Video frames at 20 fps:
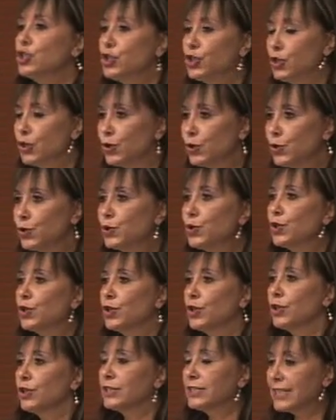to
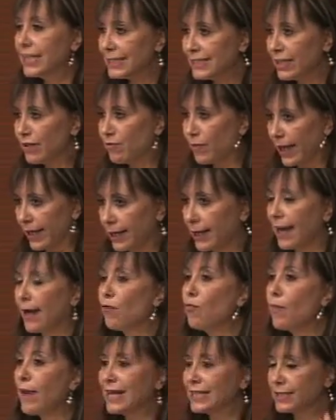determine
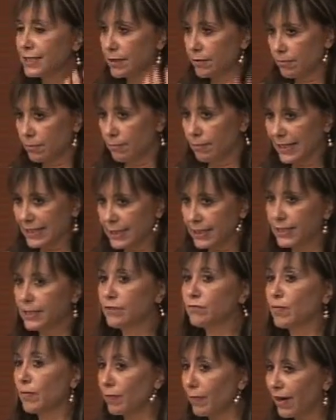how much
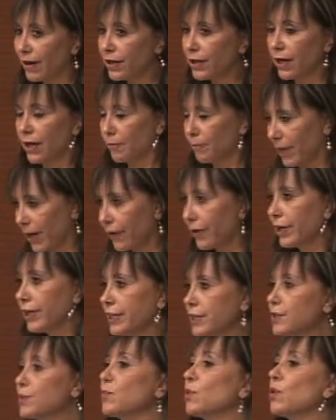machismo and
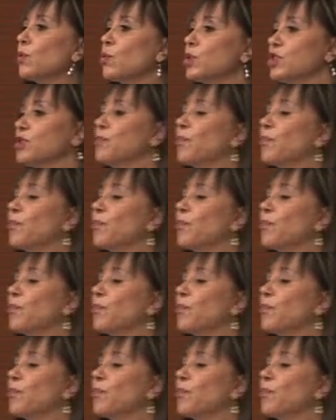marianismo was